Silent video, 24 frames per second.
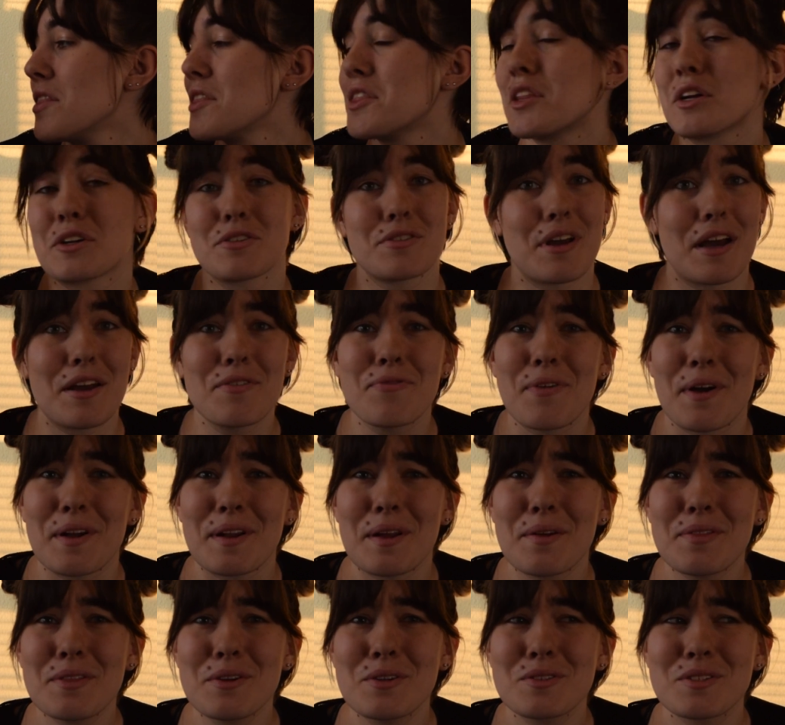there, I found
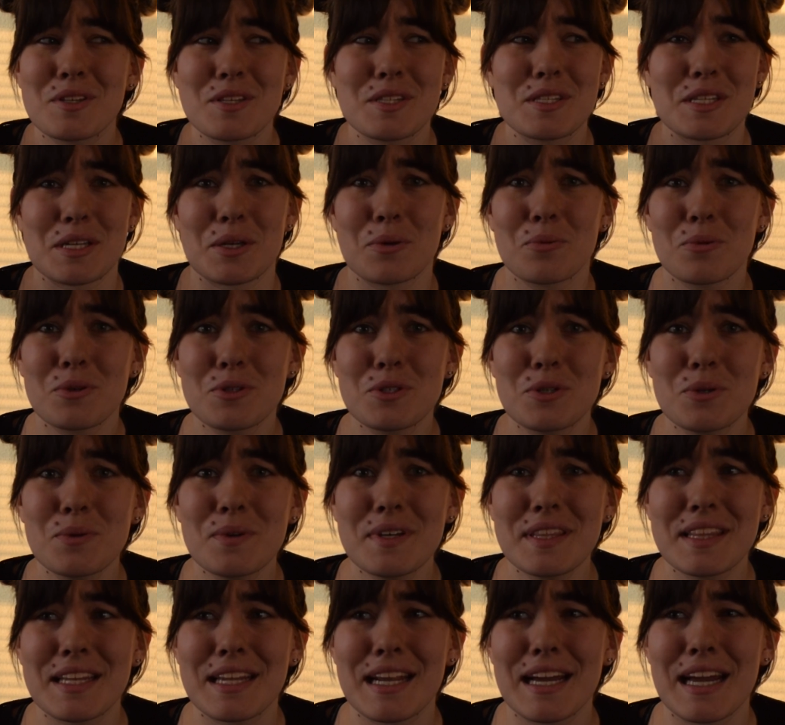out there's a sequel to
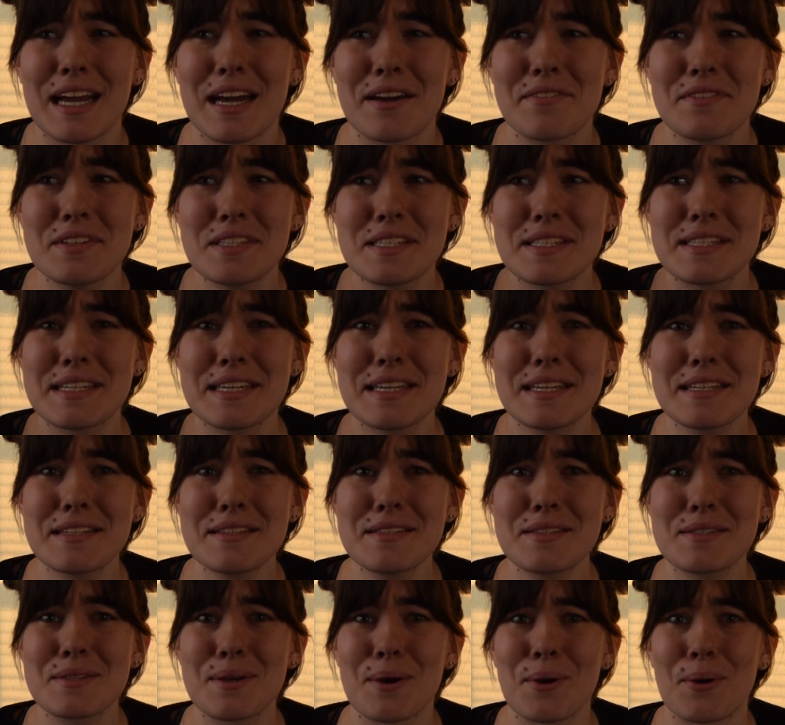it that I haven't seen,
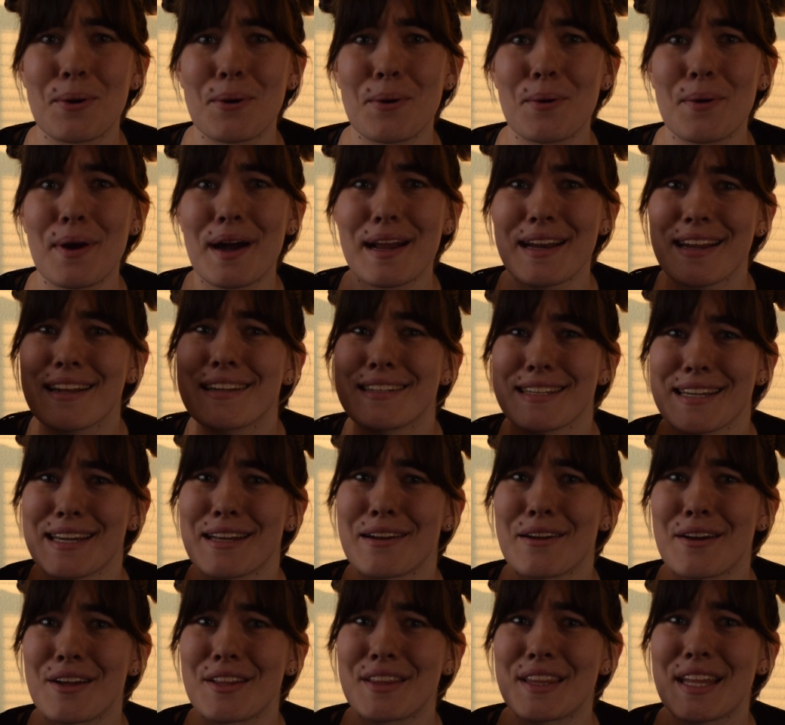so I need to
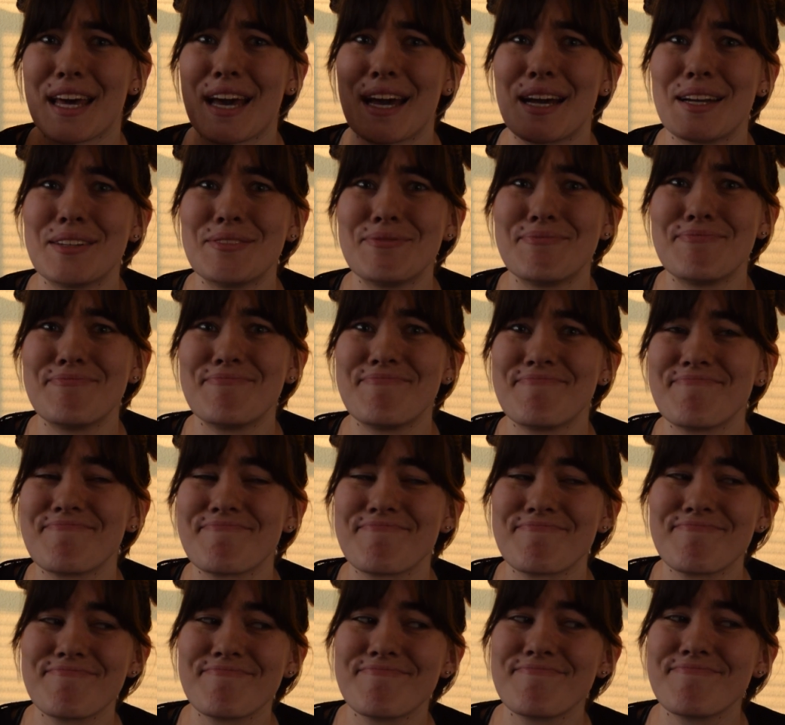get on
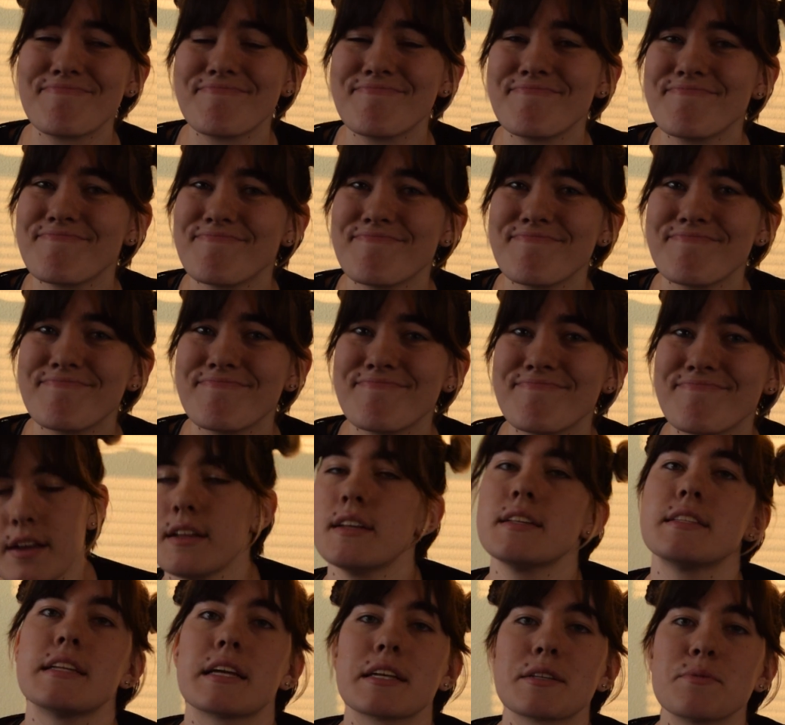that.
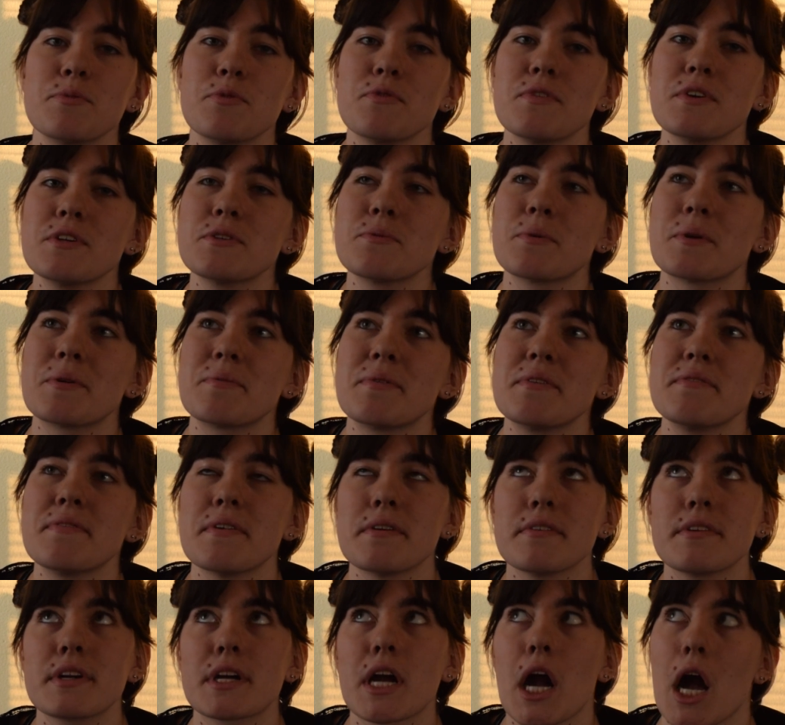This next movie is one of my
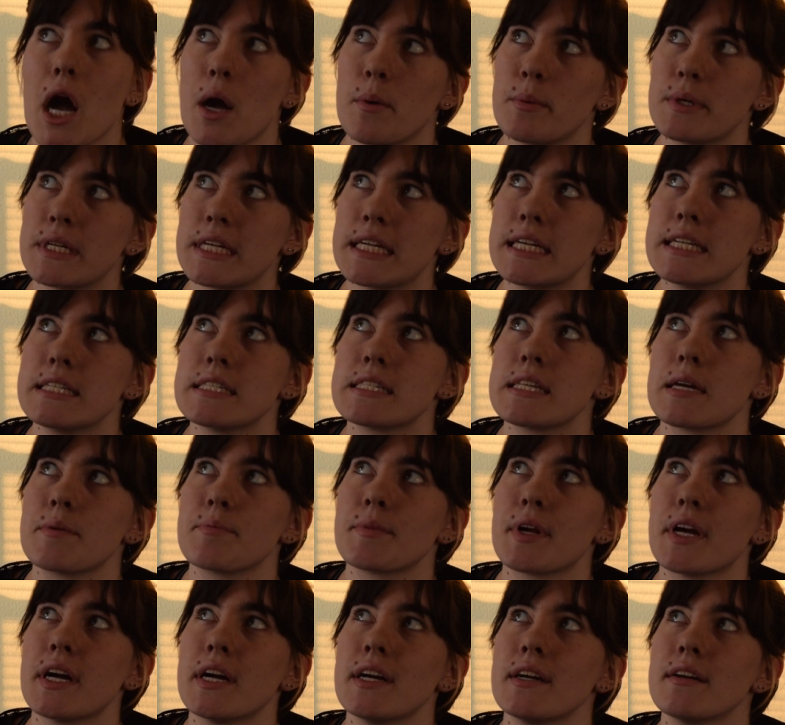favorite comedies. I'm
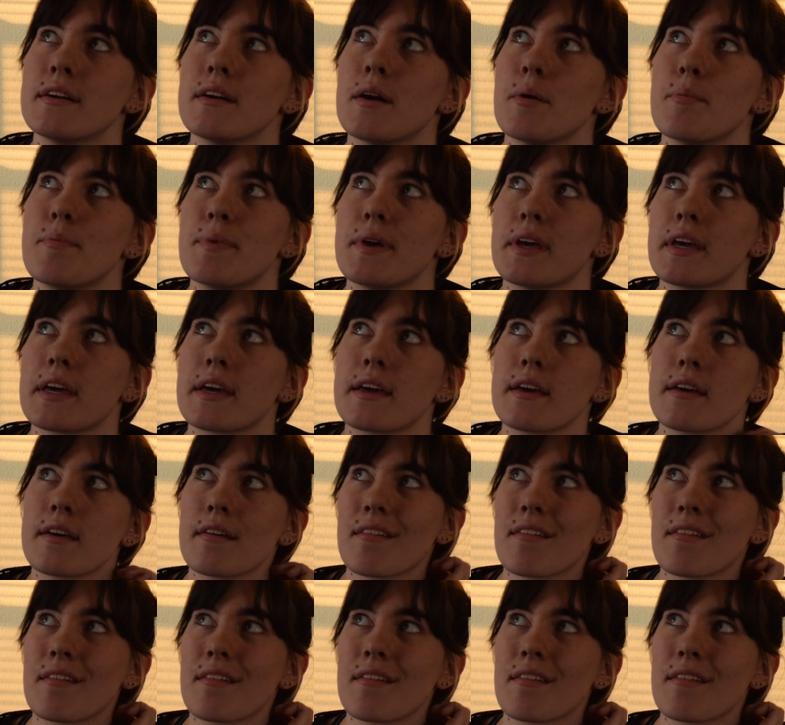not a big